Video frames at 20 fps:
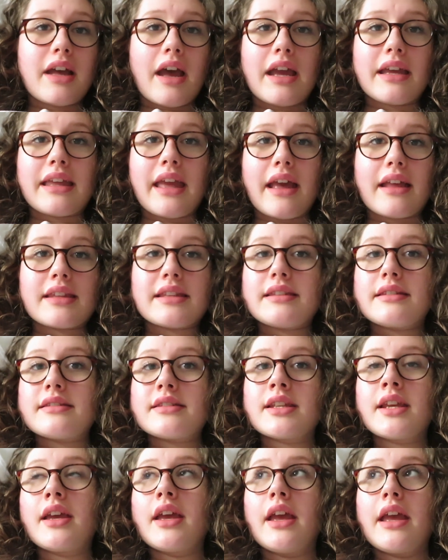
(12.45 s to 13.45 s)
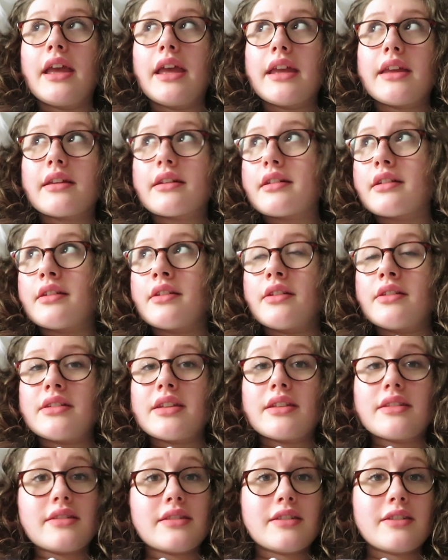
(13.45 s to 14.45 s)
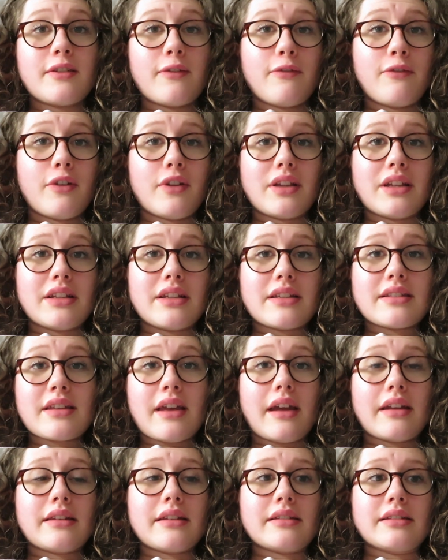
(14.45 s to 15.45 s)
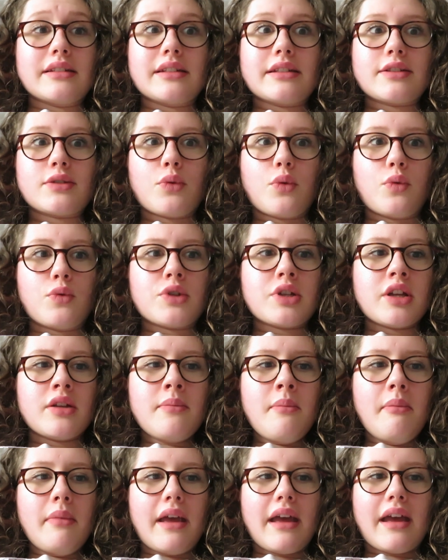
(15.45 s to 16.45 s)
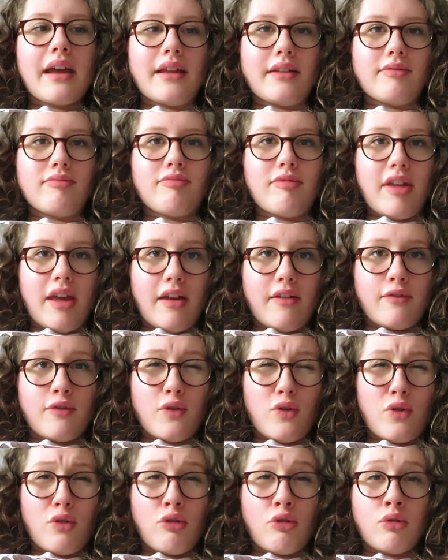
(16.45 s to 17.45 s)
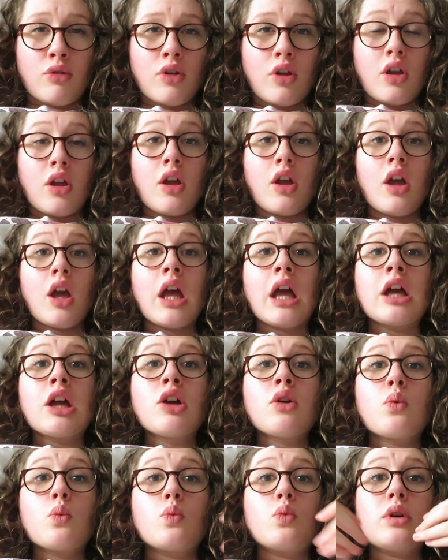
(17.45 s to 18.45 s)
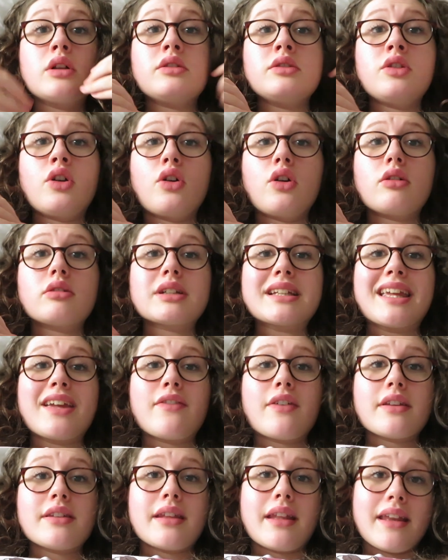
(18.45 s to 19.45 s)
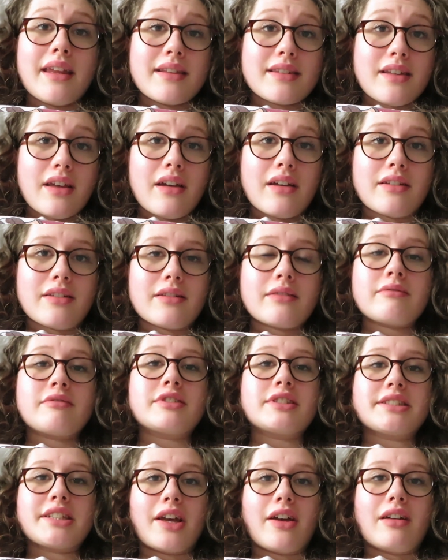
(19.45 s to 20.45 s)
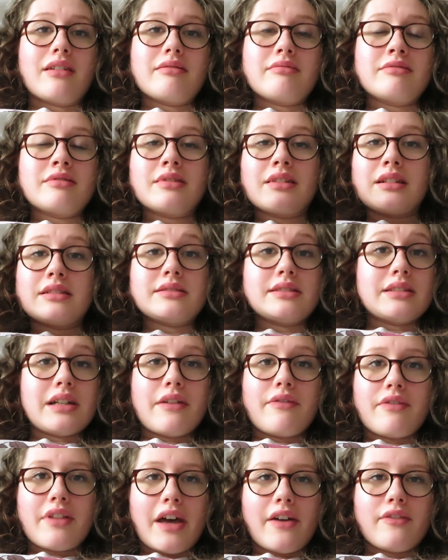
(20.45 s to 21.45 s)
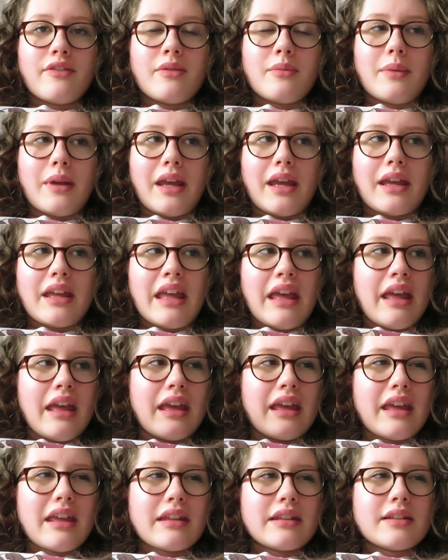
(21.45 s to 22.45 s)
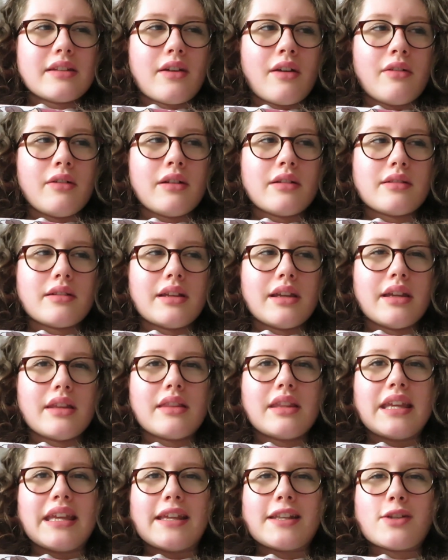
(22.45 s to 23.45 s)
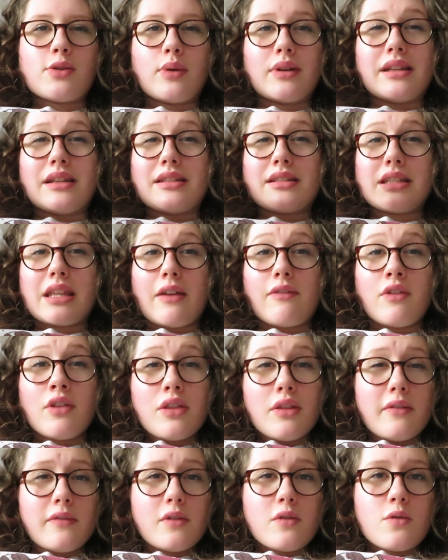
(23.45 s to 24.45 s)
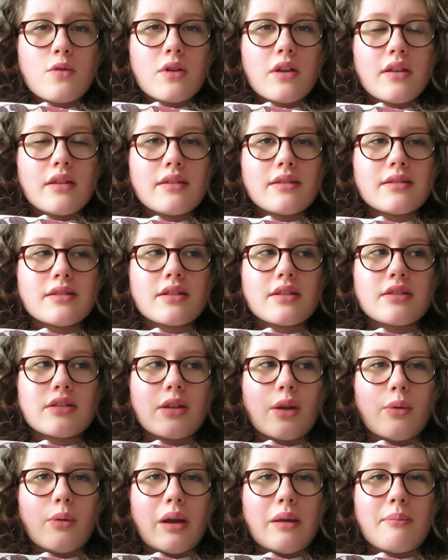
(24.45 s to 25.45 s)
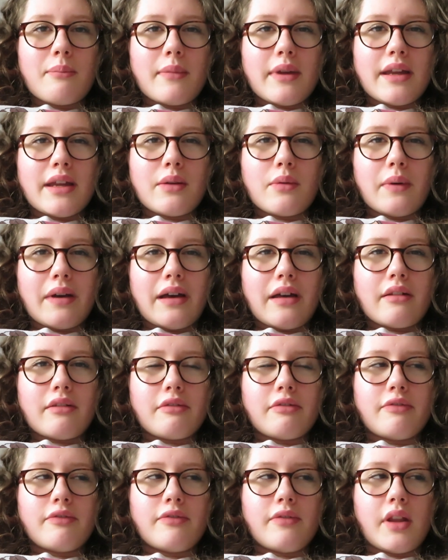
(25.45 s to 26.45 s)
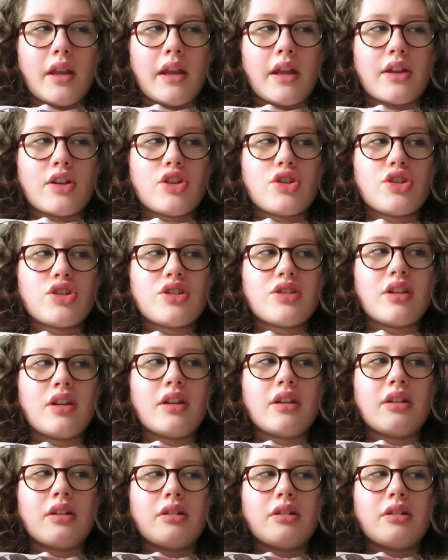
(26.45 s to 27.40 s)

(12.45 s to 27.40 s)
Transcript: I guess England has fully decided it's autumn and therefore will not give us any sun. So love that for me. It is currently the 27th of August, so I may well finish